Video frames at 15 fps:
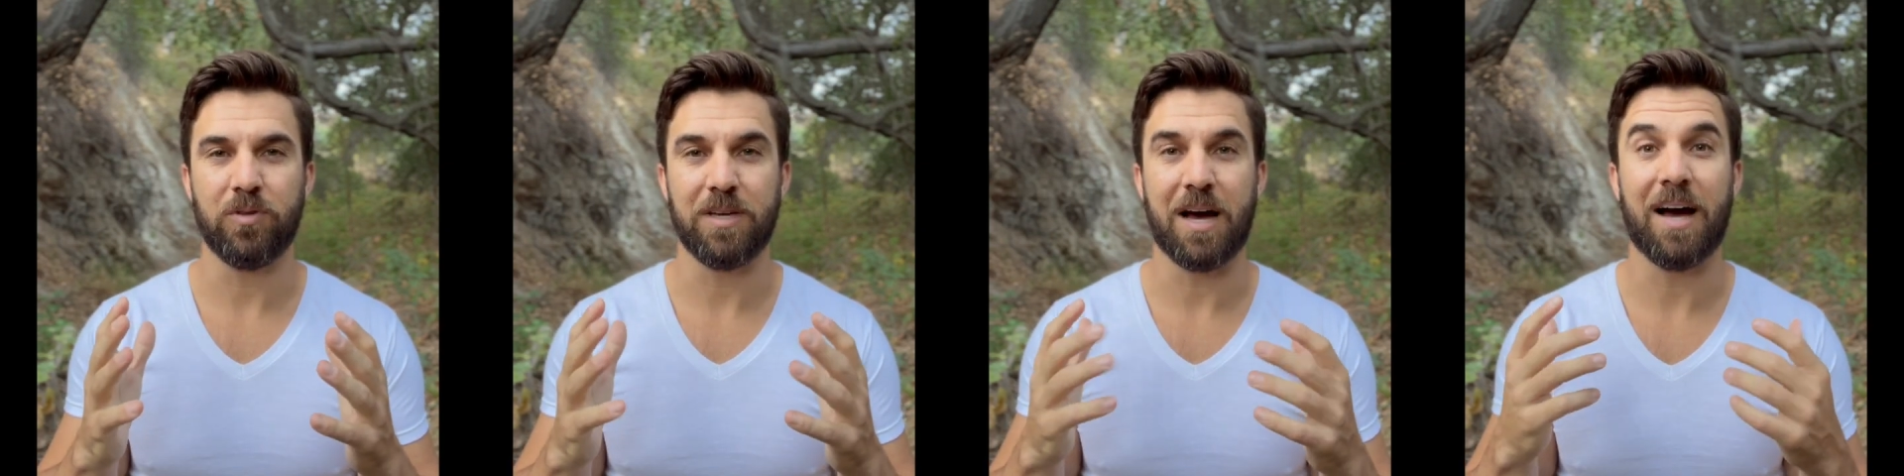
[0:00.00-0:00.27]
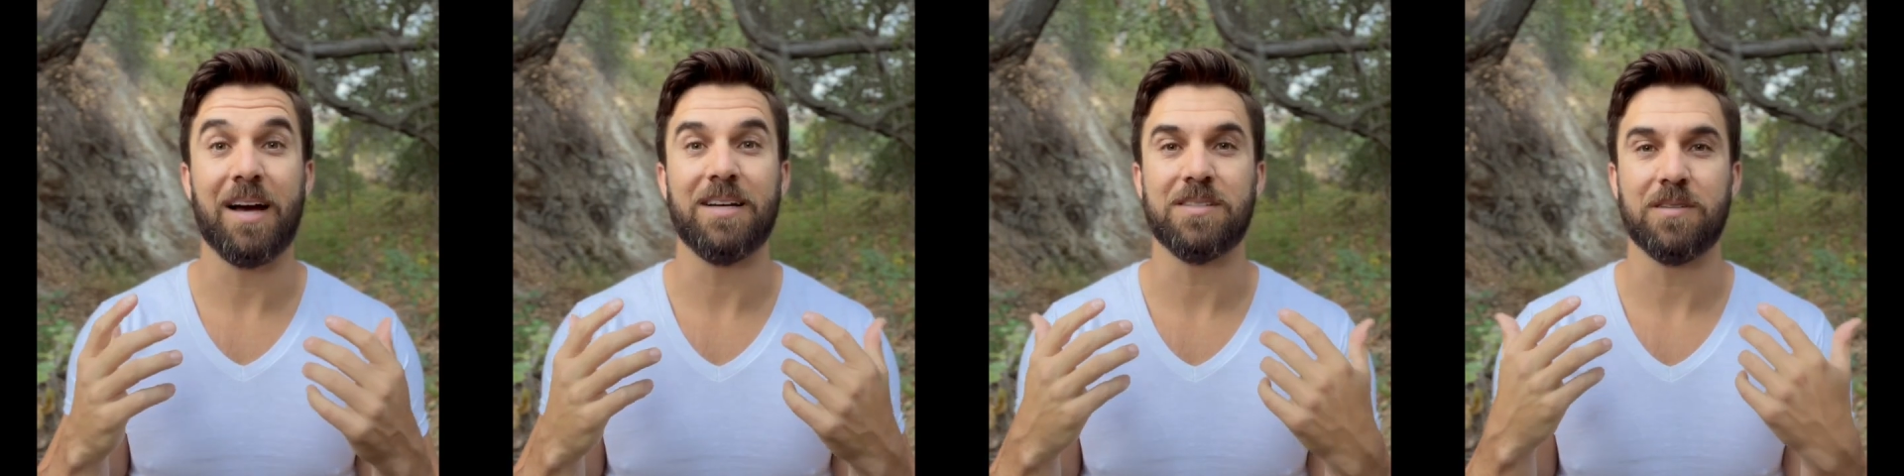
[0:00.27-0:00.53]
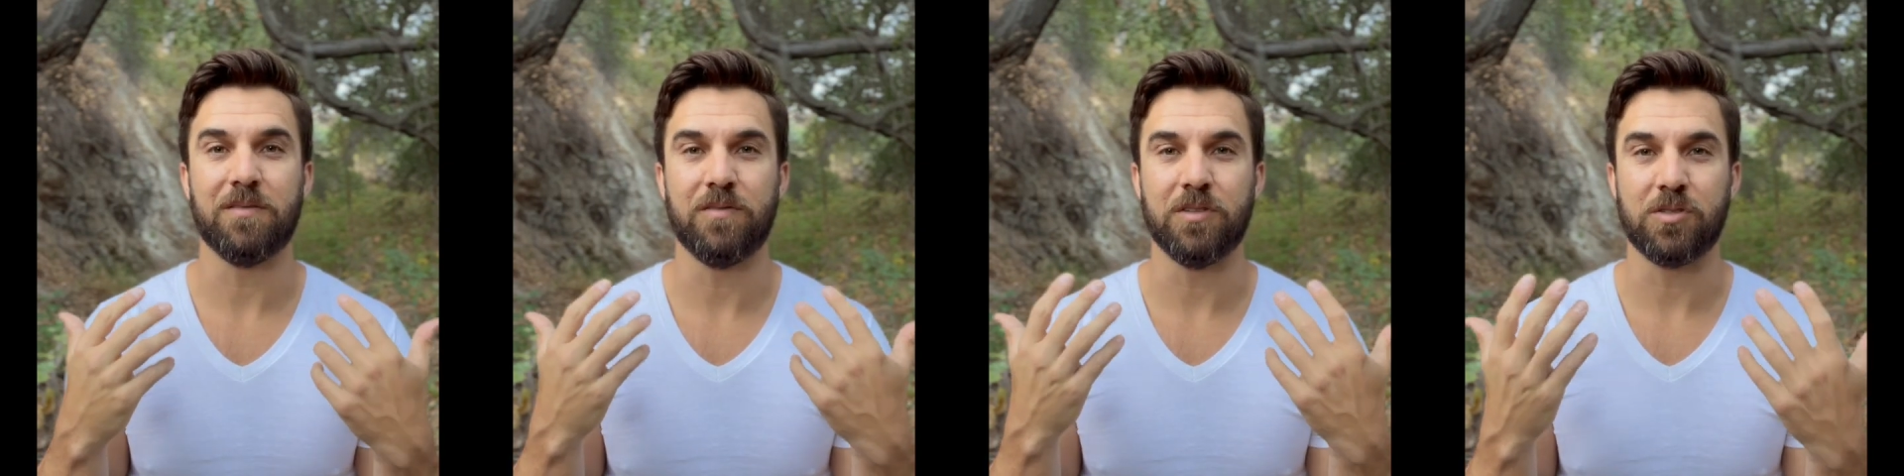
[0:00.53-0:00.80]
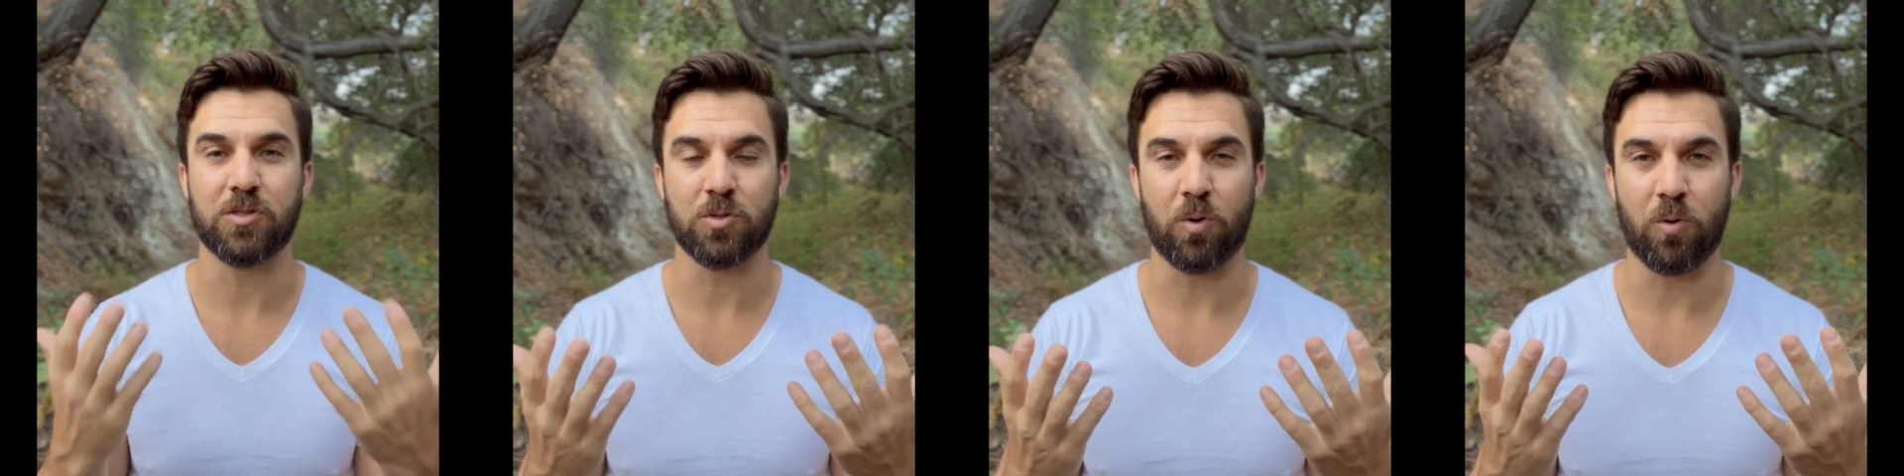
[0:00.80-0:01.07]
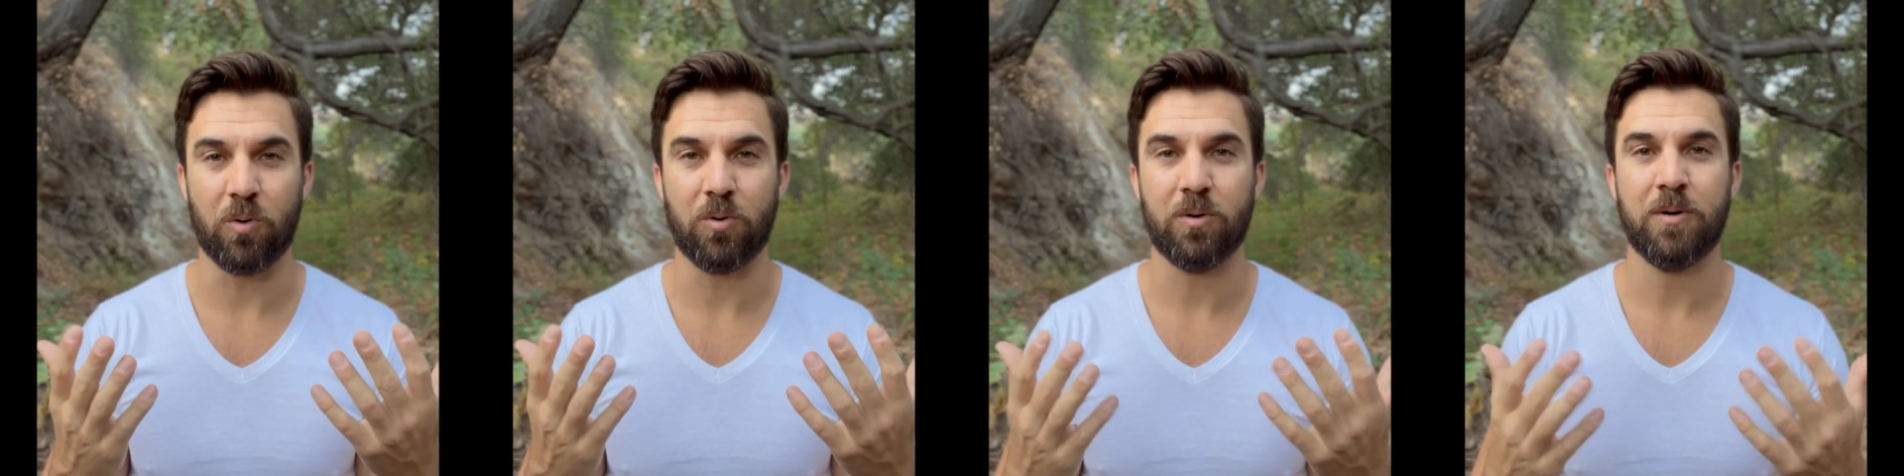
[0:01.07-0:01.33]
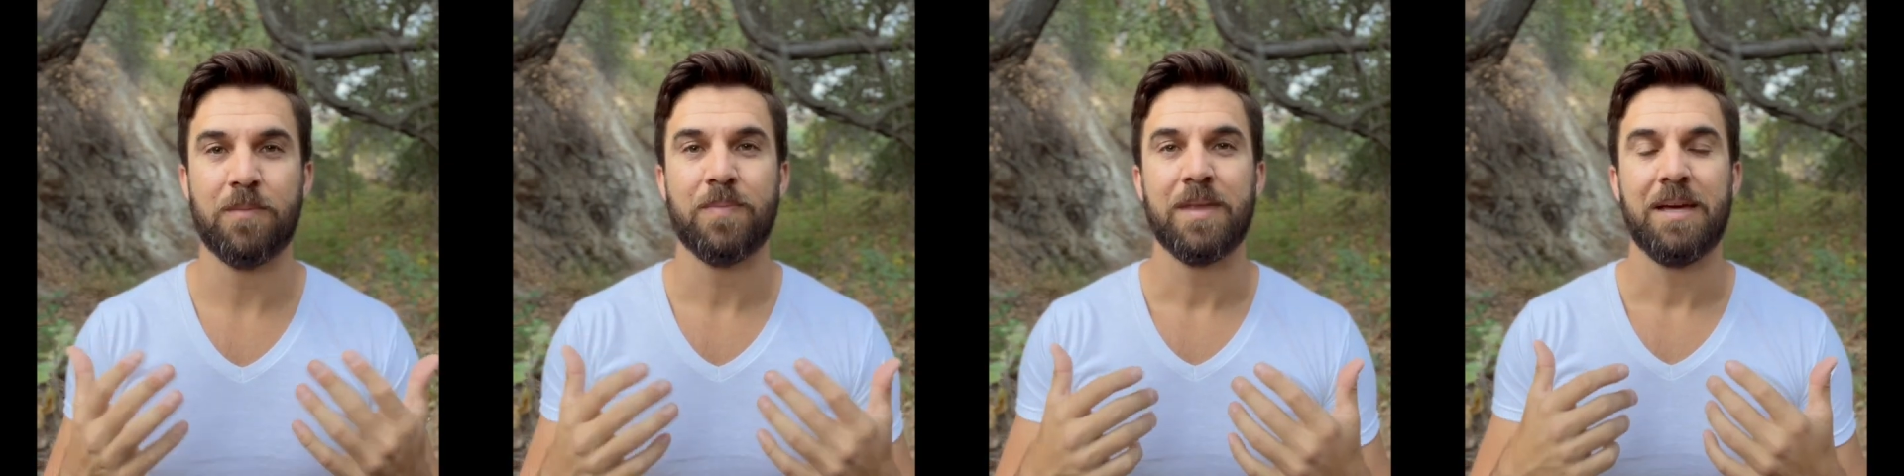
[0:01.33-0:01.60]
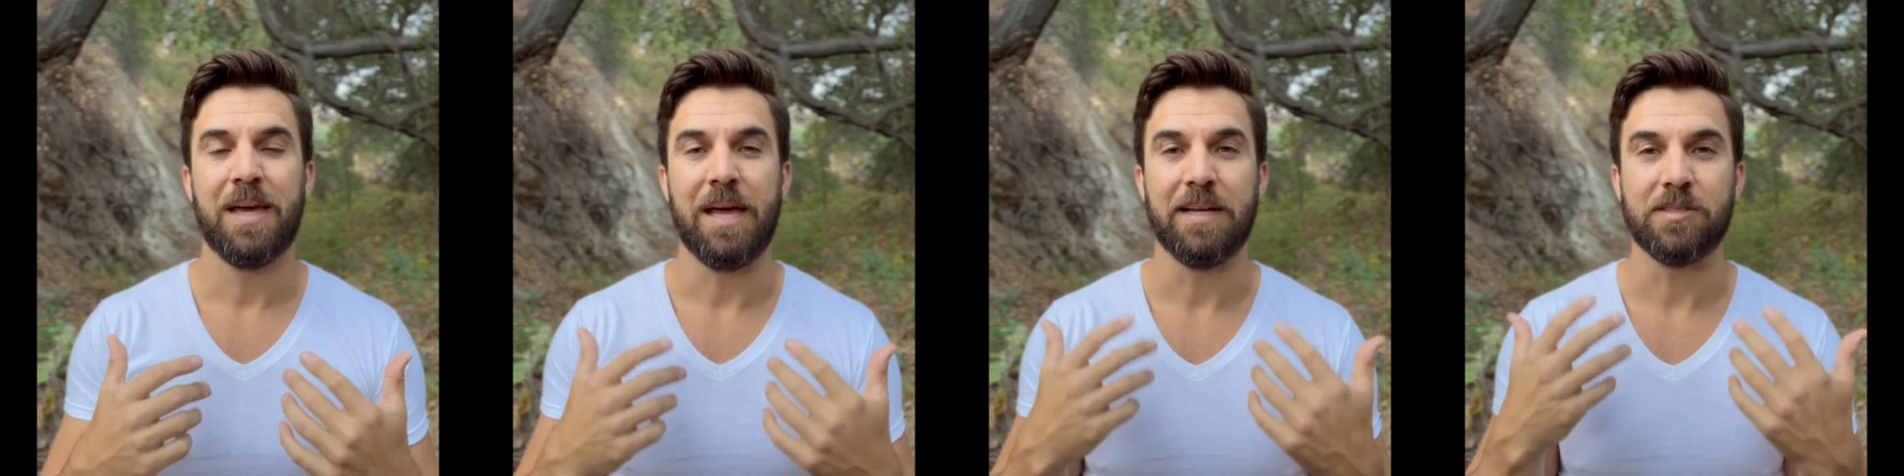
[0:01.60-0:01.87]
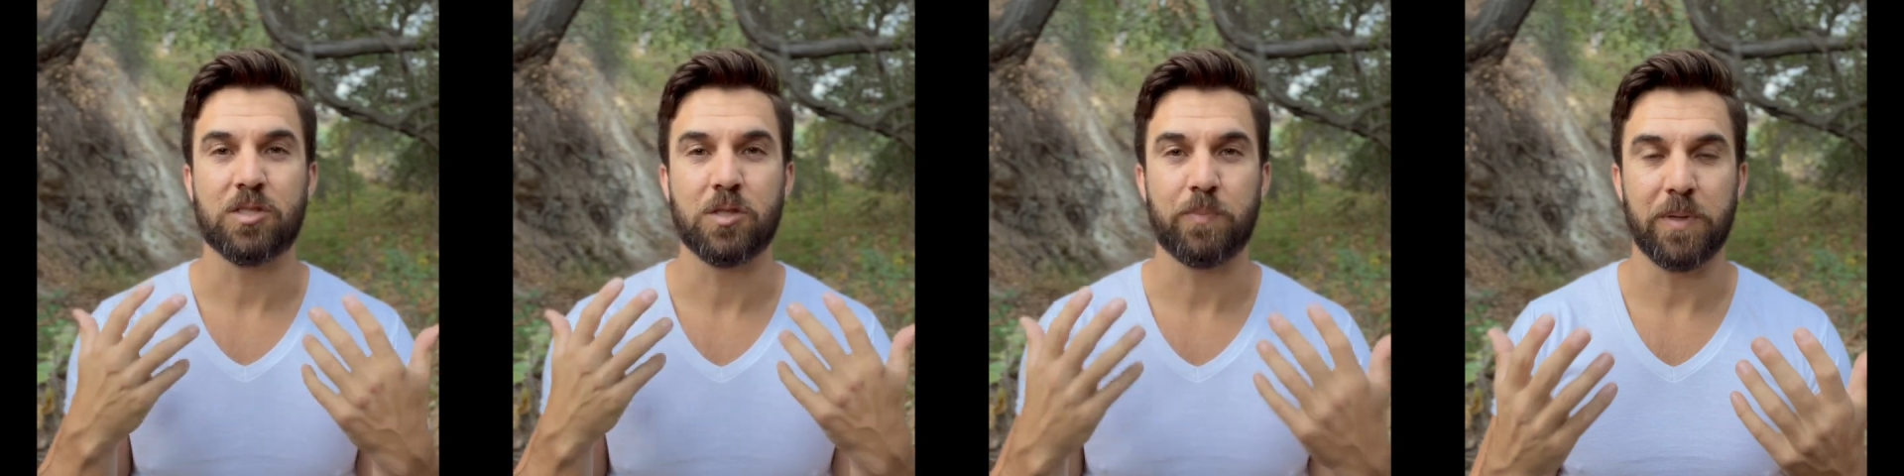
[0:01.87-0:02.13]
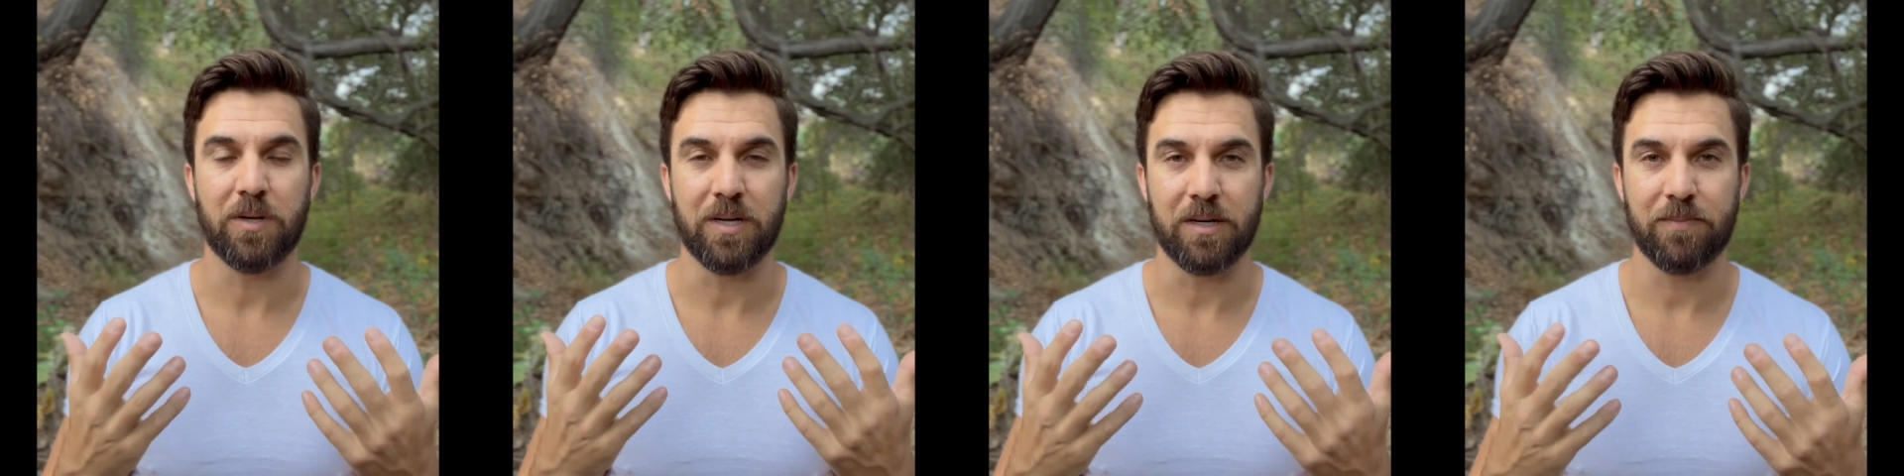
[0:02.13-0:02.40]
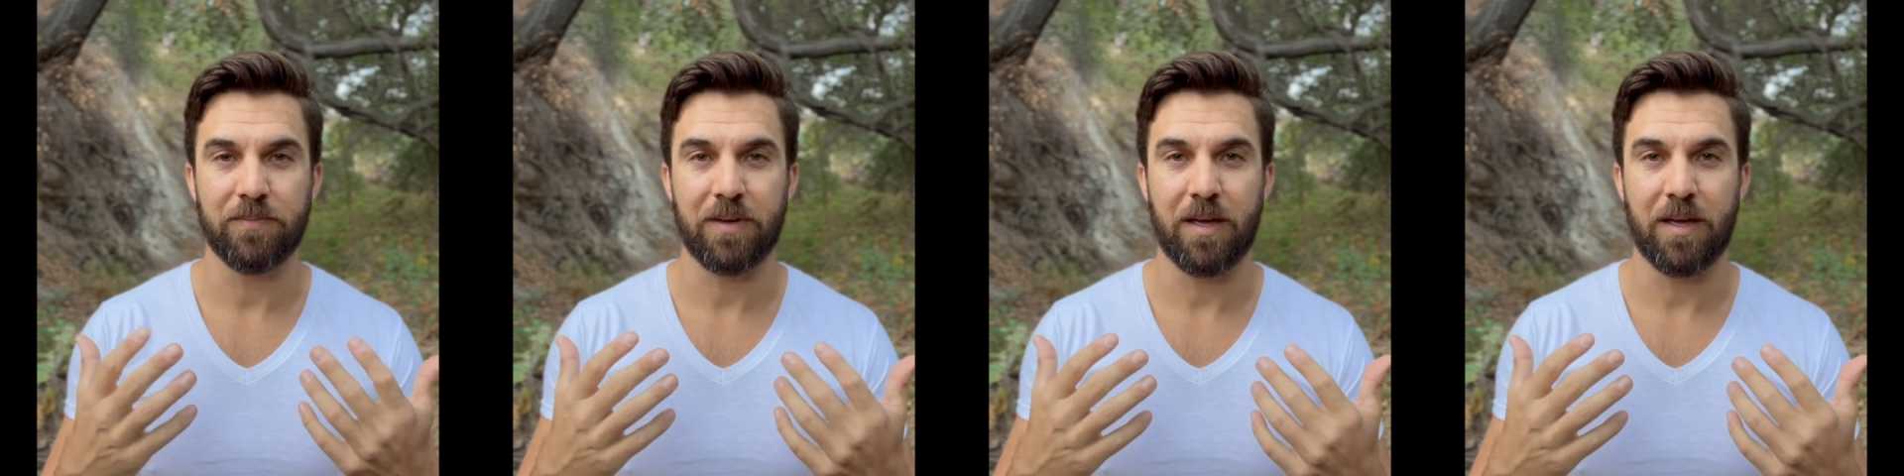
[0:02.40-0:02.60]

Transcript: the eyes of the soul and spirit,